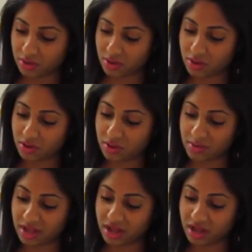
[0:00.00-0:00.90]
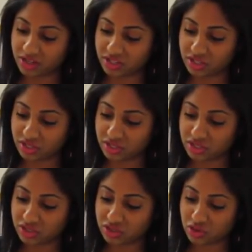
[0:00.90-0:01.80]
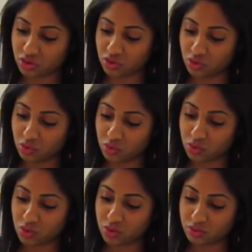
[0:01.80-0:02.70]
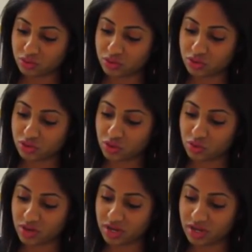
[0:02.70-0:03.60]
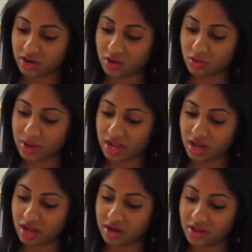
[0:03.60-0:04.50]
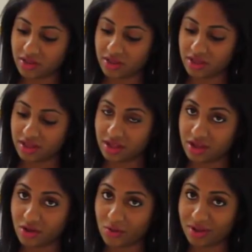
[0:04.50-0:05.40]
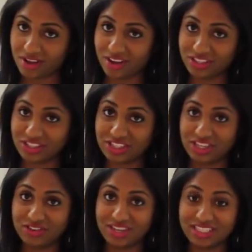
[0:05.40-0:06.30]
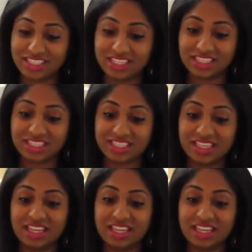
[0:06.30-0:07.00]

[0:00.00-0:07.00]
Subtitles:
Oh my gosh, it looks so good. Oh my god. Oh my gosh, can you guys see this?